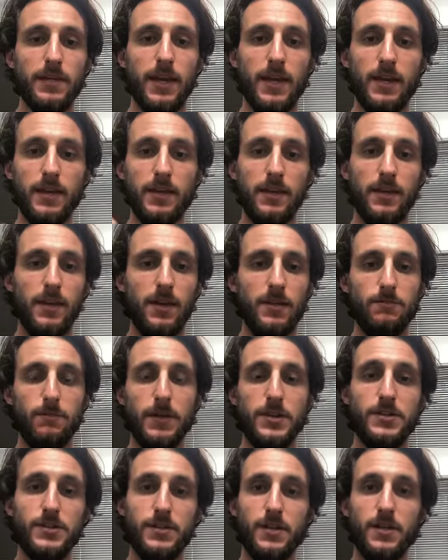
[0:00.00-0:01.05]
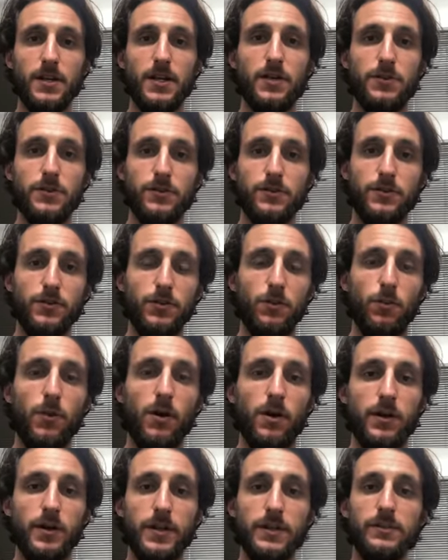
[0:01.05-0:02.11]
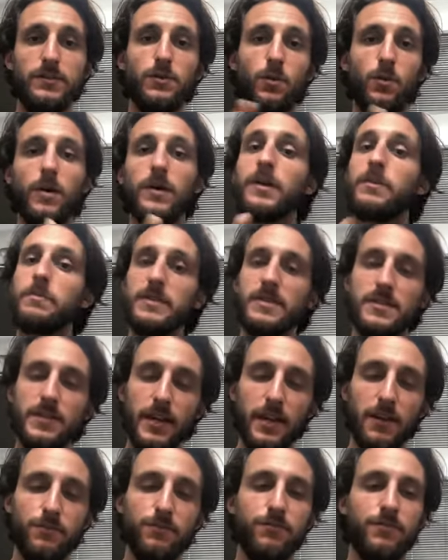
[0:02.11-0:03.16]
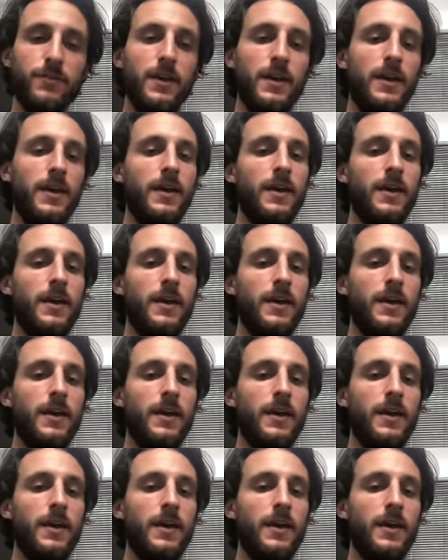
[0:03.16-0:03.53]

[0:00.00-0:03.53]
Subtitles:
Again, as much as he understood the water, he still wanted to be safe.